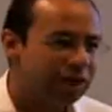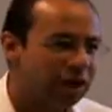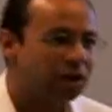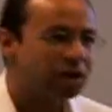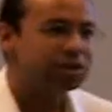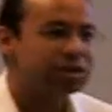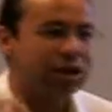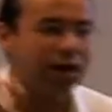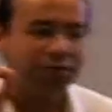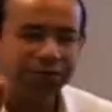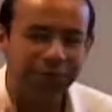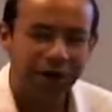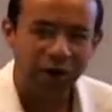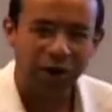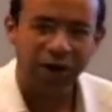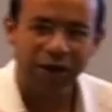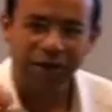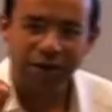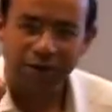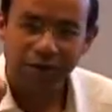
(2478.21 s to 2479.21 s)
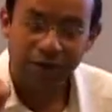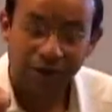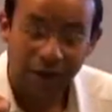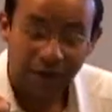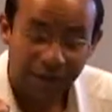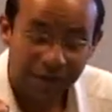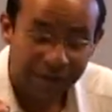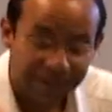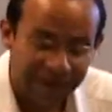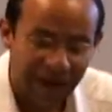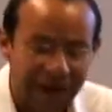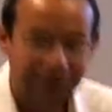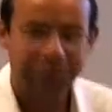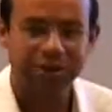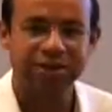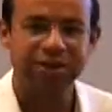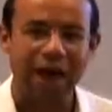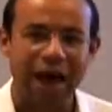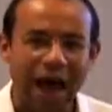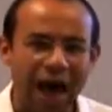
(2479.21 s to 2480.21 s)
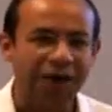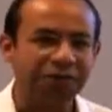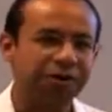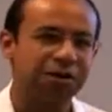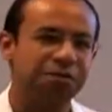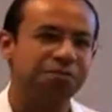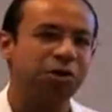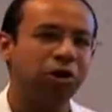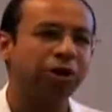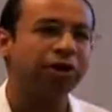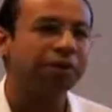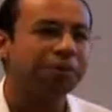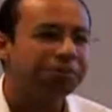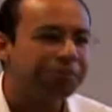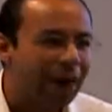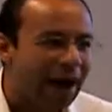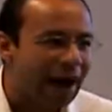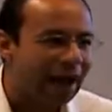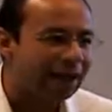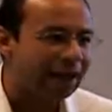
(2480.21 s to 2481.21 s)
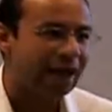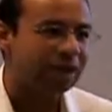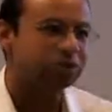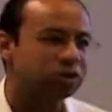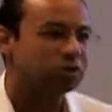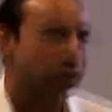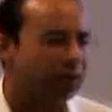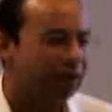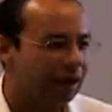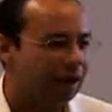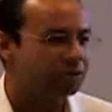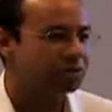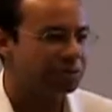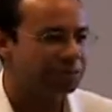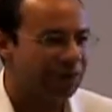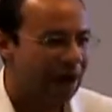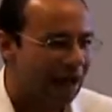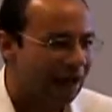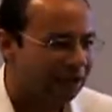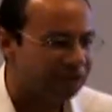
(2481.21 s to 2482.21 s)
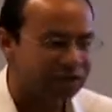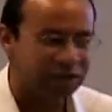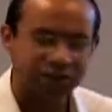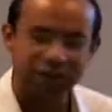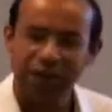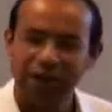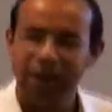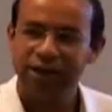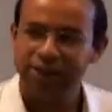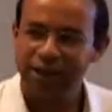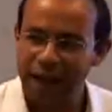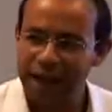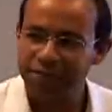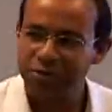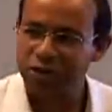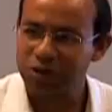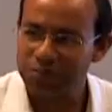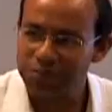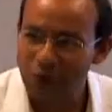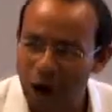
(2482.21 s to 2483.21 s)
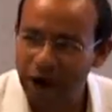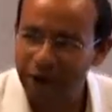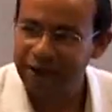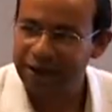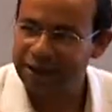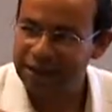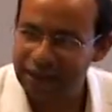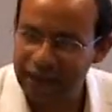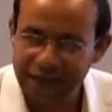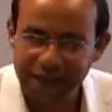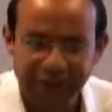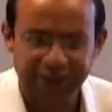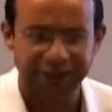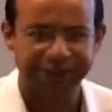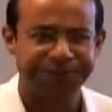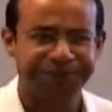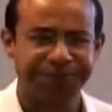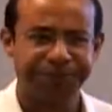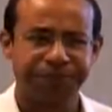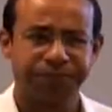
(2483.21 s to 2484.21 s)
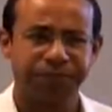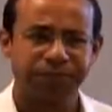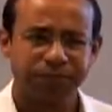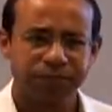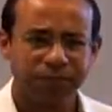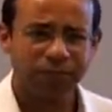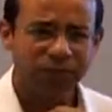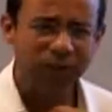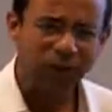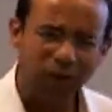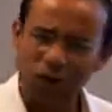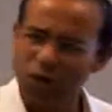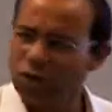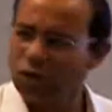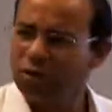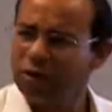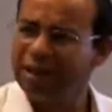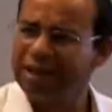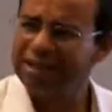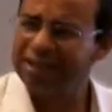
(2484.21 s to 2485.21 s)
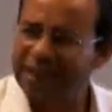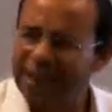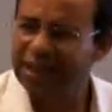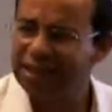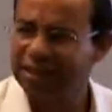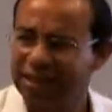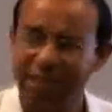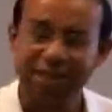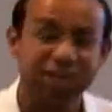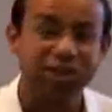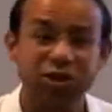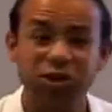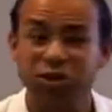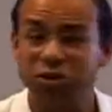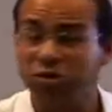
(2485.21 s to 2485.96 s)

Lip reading: is a very famous African American biological anthropologist named Shamarka Keita, who is in DC, who